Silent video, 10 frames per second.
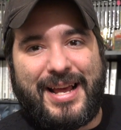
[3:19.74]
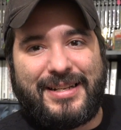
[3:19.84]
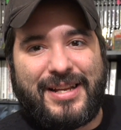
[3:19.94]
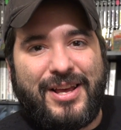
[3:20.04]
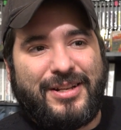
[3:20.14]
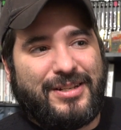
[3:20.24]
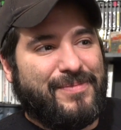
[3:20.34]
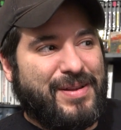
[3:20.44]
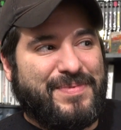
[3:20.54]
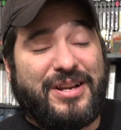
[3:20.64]
as
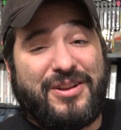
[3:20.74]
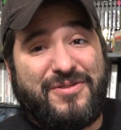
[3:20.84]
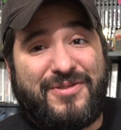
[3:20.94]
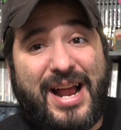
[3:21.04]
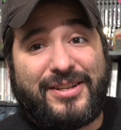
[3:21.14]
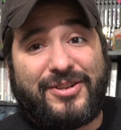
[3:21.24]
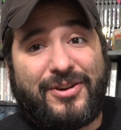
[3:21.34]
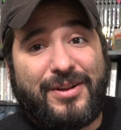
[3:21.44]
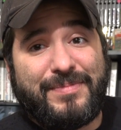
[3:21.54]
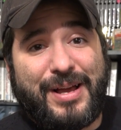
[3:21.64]
somebody being a
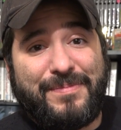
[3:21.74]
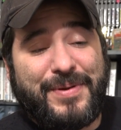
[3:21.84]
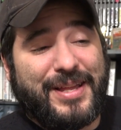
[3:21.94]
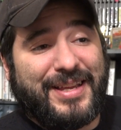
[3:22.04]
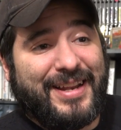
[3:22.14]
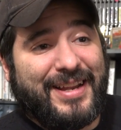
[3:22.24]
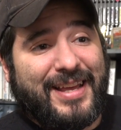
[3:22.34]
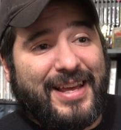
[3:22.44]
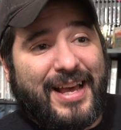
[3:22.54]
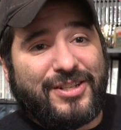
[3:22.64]
harasser, in my opinion.
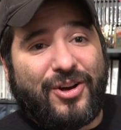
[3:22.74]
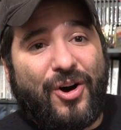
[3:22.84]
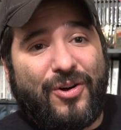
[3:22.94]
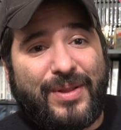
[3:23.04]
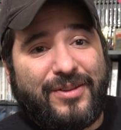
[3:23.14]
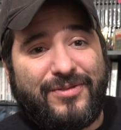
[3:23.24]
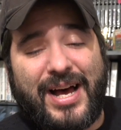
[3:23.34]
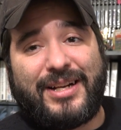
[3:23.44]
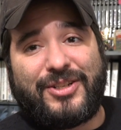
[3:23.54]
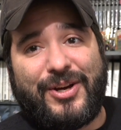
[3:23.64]
It's all
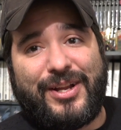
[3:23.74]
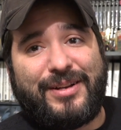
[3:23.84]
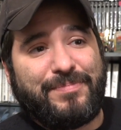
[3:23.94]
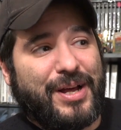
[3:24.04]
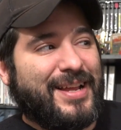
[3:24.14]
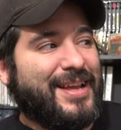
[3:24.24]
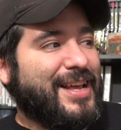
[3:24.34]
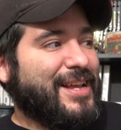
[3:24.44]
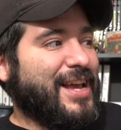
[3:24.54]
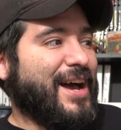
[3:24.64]
not good. But
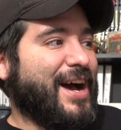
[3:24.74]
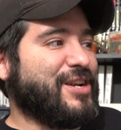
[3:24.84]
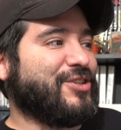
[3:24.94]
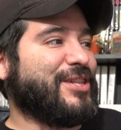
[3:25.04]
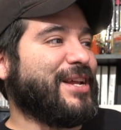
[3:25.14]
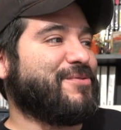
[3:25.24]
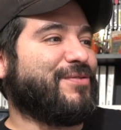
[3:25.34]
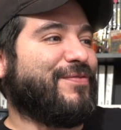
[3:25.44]
yeah, I just think it was